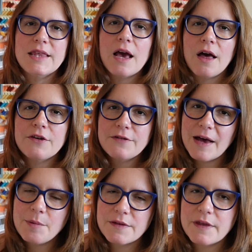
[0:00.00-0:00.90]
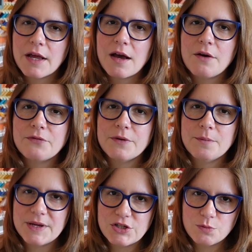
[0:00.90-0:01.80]
The other fabric that I got
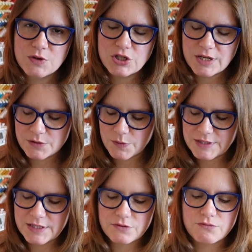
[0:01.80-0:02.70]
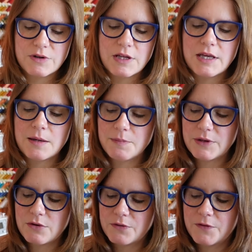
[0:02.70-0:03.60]
from Pigeon Wishes was this really
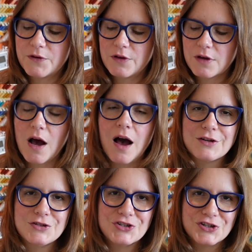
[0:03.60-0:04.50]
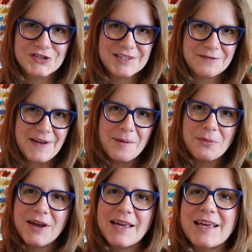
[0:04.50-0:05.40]
beautiful cotton jersey
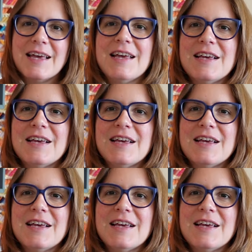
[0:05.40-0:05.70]
fabric.